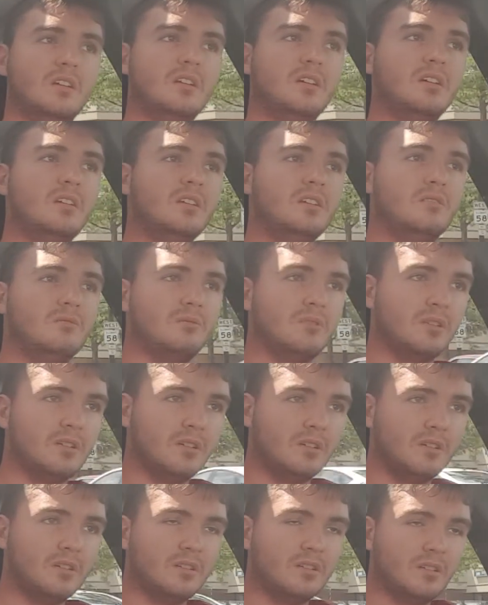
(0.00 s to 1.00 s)

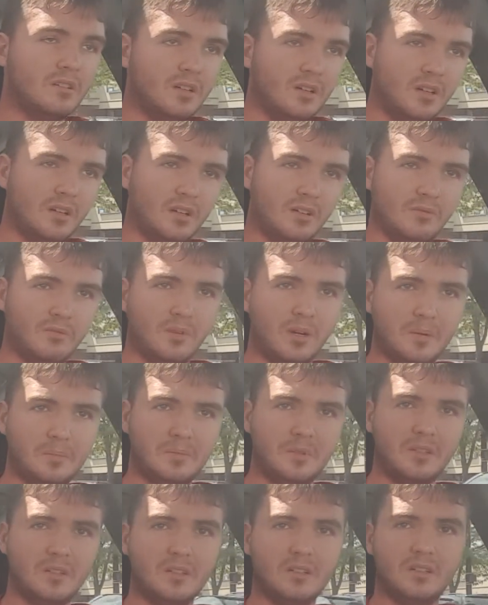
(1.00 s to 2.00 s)
Anyway, I've
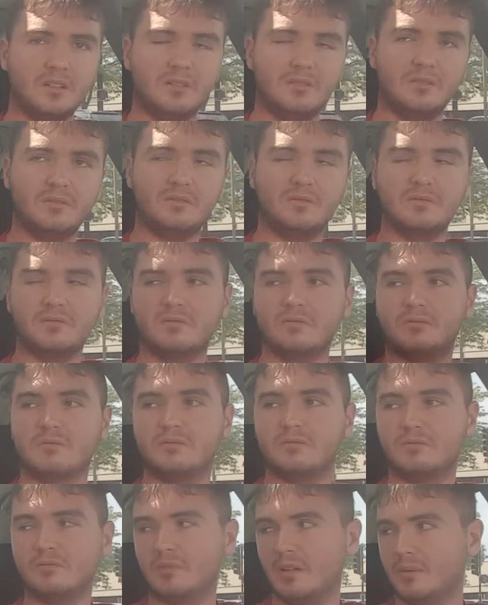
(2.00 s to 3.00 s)
wrapped
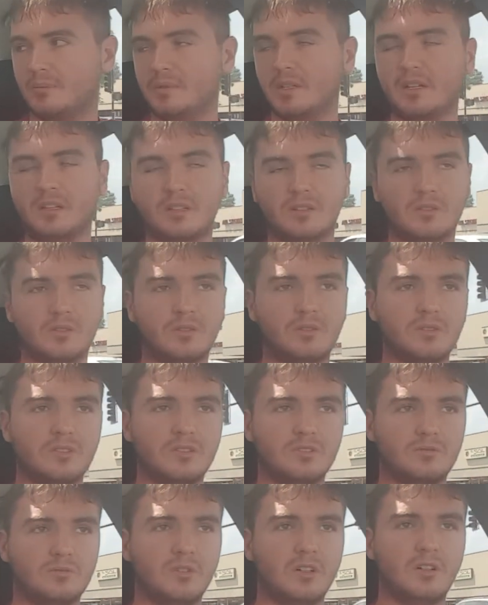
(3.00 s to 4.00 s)
that in gold
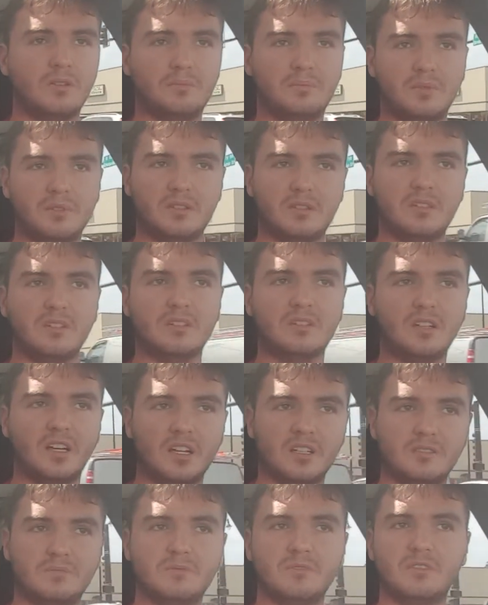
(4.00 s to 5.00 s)
as well, put the
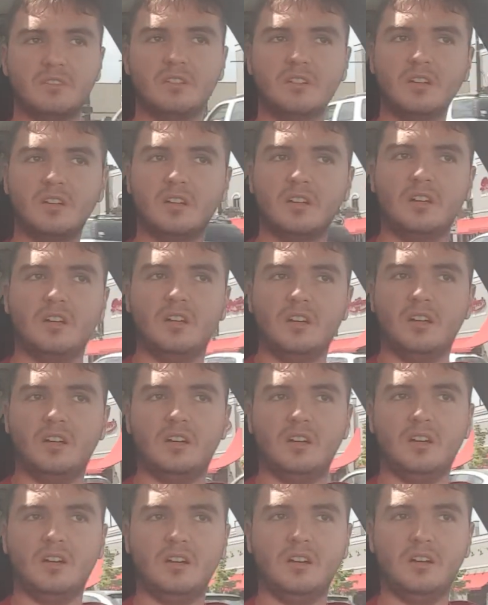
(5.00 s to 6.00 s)
attachment.
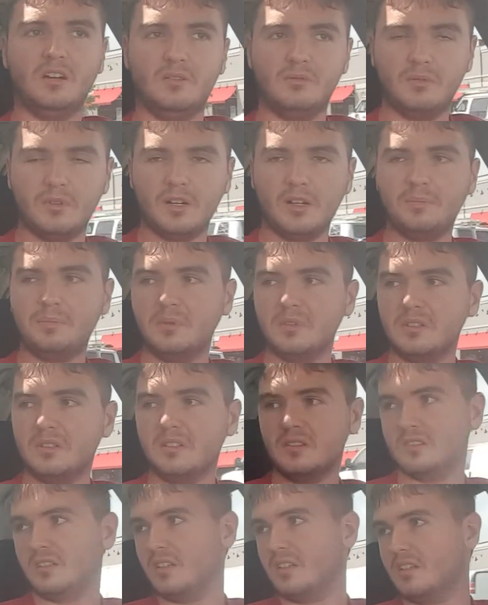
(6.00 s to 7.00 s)
When I put
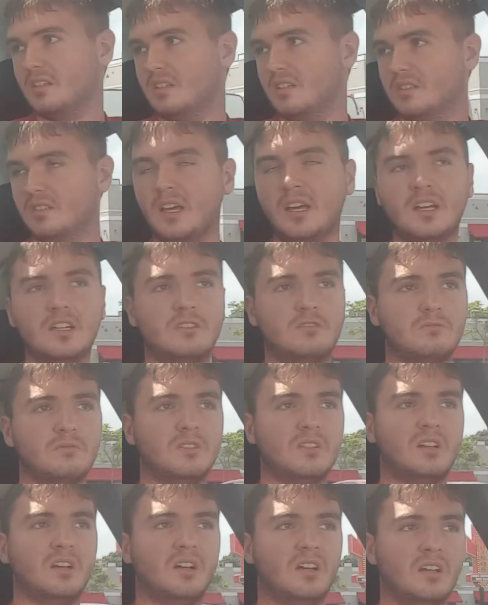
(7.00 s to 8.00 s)
the second
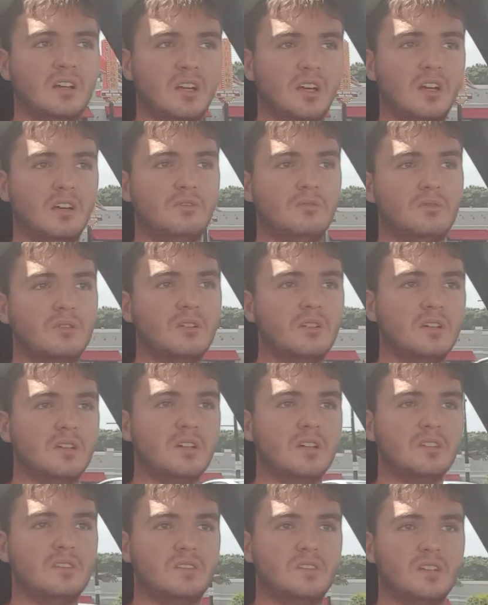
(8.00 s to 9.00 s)
attachment on, I
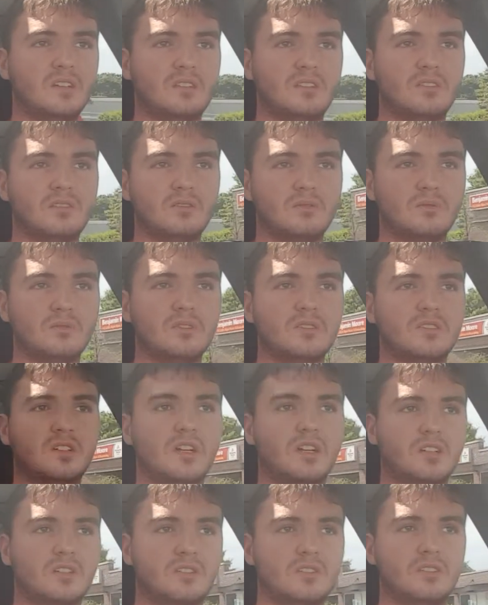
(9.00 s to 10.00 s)
realized that there was
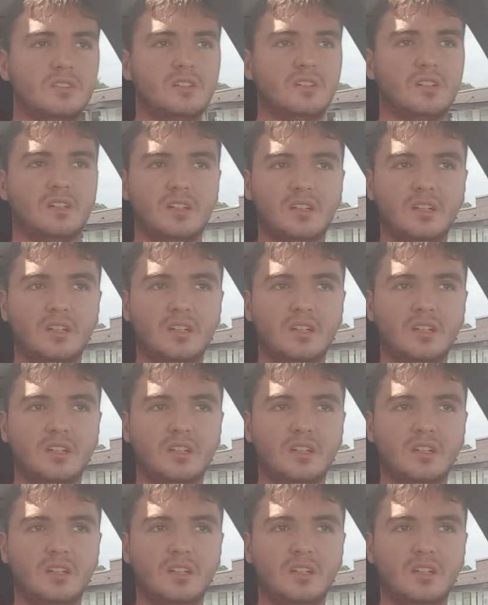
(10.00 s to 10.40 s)
actually